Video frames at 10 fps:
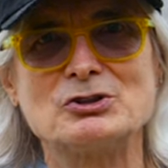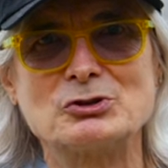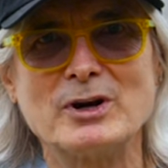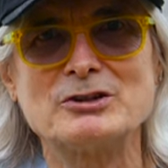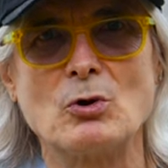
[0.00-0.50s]

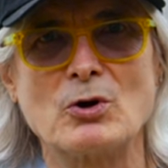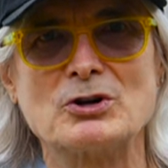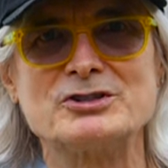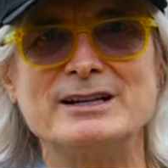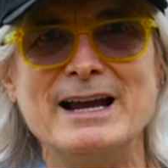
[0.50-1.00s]
strict
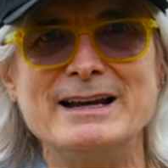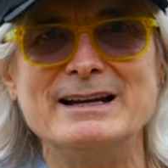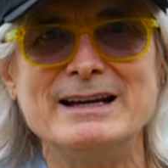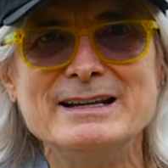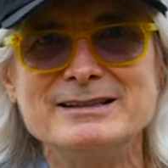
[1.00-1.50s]
orders to take
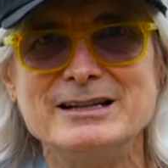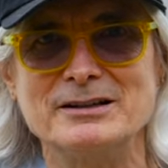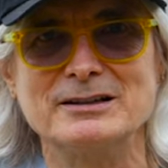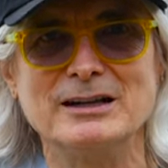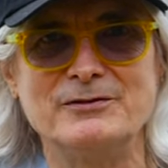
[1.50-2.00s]
it easy
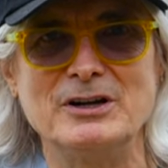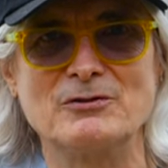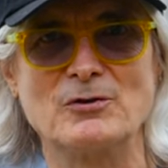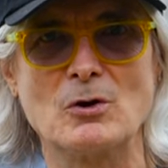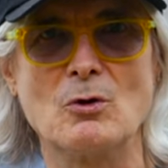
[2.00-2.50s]
on the
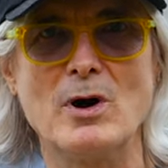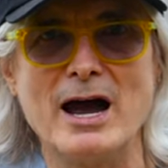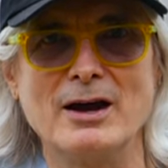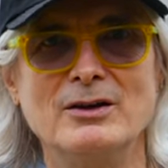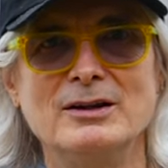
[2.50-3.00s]
lifting for a
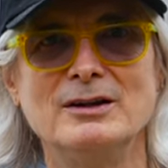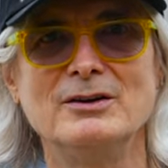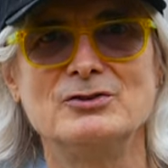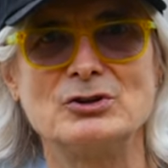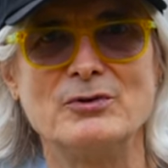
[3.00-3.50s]
while.
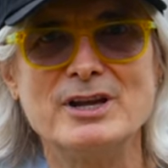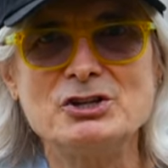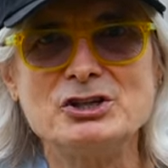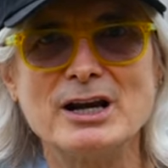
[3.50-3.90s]
So this